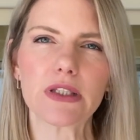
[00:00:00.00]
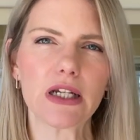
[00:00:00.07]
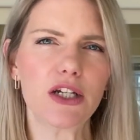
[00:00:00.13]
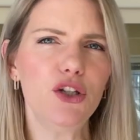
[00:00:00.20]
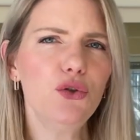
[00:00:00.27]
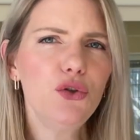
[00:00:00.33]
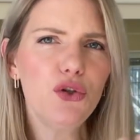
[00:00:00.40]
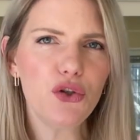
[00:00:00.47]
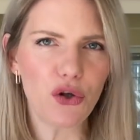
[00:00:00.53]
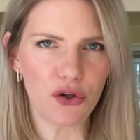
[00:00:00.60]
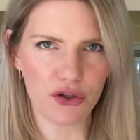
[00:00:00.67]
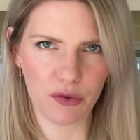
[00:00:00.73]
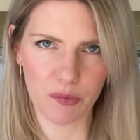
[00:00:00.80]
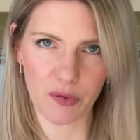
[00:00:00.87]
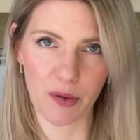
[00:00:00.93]
You could
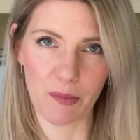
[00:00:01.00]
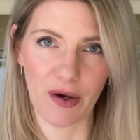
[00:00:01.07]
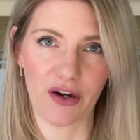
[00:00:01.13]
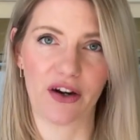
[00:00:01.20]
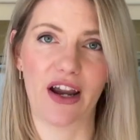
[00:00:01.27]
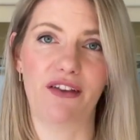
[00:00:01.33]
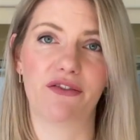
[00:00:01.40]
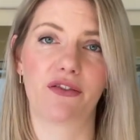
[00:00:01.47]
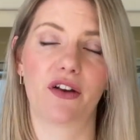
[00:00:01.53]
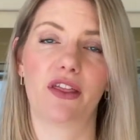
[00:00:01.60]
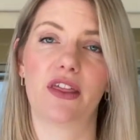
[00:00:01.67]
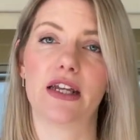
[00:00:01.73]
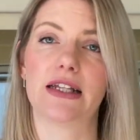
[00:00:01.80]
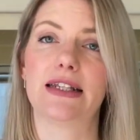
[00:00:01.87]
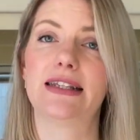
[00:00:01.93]
also prepare
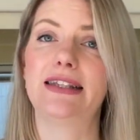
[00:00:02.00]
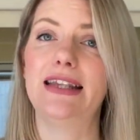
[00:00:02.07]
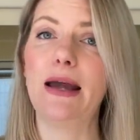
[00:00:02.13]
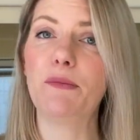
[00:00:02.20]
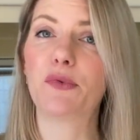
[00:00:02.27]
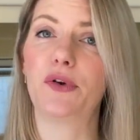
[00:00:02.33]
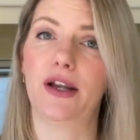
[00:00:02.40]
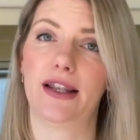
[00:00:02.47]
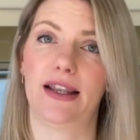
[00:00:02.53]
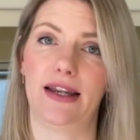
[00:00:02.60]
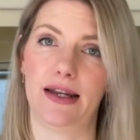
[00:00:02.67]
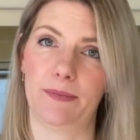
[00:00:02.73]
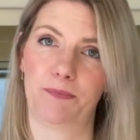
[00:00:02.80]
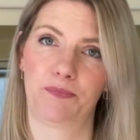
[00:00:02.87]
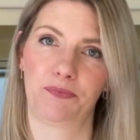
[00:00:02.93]
everything
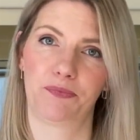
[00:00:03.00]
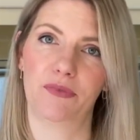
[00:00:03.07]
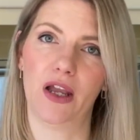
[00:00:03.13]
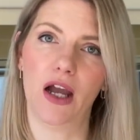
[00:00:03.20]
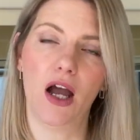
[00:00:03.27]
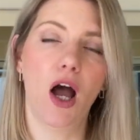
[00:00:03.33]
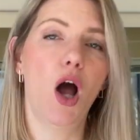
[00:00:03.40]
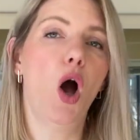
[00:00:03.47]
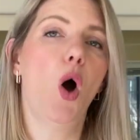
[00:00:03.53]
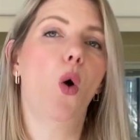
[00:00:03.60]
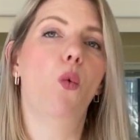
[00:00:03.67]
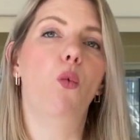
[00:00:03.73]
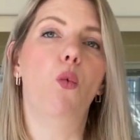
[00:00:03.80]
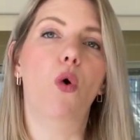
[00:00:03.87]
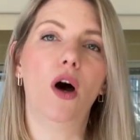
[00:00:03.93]
separately.
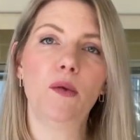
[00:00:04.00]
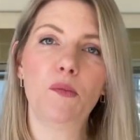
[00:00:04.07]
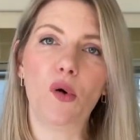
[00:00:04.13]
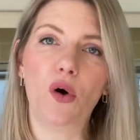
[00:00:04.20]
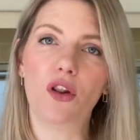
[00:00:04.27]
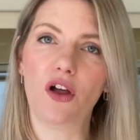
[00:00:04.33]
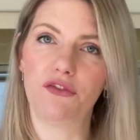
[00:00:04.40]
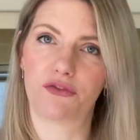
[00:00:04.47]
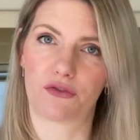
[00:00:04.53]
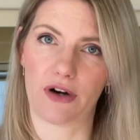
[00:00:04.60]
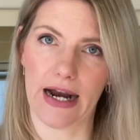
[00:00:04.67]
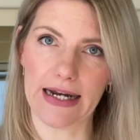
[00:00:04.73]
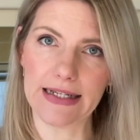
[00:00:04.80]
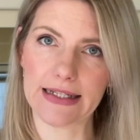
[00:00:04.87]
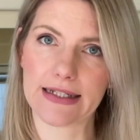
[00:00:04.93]
1 bowl of
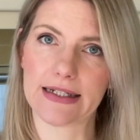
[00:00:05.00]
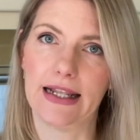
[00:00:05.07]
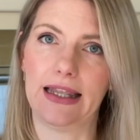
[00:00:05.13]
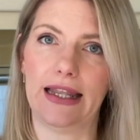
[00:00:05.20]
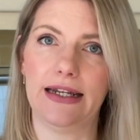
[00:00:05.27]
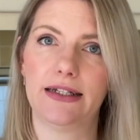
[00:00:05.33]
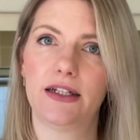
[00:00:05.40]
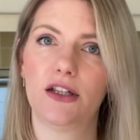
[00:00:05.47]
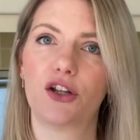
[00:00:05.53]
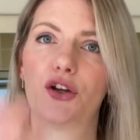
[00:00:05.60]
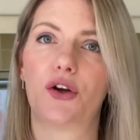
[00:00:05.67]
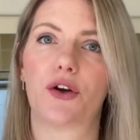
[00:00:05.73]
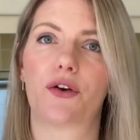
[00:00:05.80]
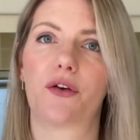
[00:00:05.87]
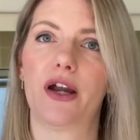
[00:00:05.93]
rice, lentil
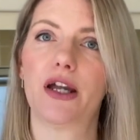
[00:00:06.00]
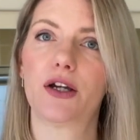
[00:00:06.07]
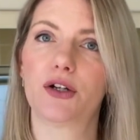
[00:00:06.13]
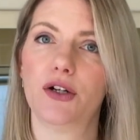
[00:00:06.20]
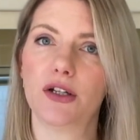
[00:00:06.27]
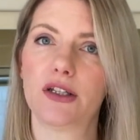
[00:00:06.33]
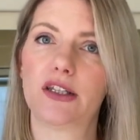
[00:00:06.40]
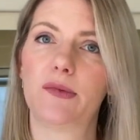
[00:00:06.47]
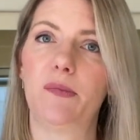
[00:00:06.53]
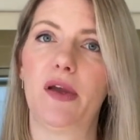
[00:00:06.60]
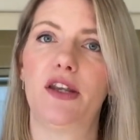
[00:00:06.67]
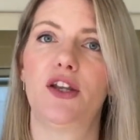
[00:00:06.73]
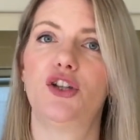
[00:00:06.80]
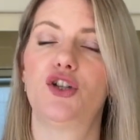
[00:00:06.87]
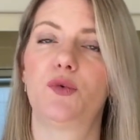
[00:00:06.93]
curry, cooked
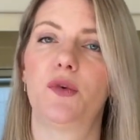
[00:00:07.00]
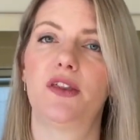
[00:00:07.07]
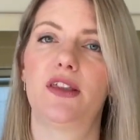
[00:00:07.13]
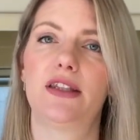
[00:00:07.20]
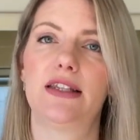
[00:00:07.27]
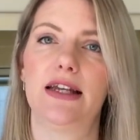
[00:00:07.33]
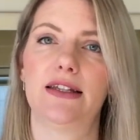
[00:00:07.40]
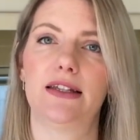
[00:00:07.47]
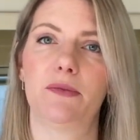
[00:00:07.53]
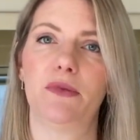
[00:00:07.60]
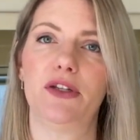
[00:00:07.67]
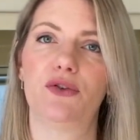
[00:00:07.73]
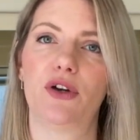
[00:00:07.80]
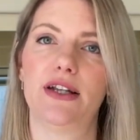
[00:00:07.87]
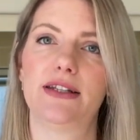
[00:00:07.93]
spinach with sesame
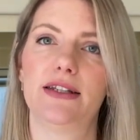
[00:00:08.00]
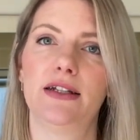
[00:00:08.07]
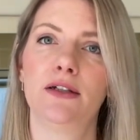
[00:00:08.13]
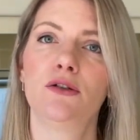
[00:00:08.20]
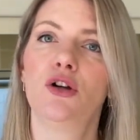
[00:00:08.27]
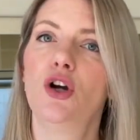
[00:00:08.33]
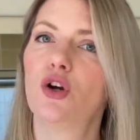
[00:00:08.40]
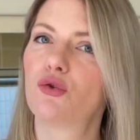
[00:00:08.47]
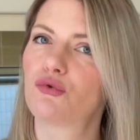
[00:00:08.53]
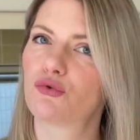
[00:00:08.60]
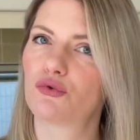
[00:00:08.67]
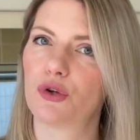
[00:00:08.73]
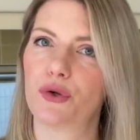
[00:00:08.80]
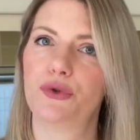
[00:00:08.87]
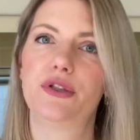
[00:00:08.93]
dressing,
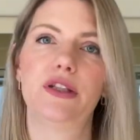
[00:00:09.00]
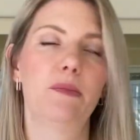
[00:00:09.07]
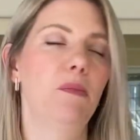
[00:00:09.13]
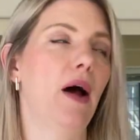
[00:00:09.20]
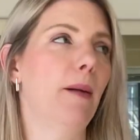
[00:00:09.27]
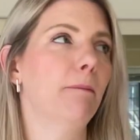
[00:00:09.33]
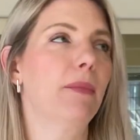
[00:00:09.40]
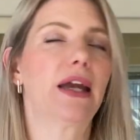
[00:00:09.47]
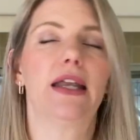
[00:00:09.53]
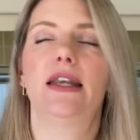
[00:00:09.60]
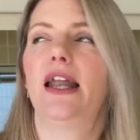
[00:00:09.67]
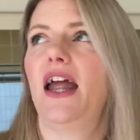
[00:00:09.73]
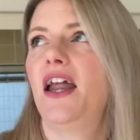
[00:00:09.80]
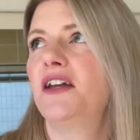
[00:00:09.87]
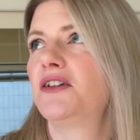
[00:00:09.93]
roasted pumpkin,
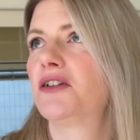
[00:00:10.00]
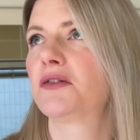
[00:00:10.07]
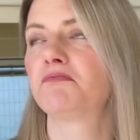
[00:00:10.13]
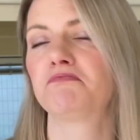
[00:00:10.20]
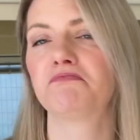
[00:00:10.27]
and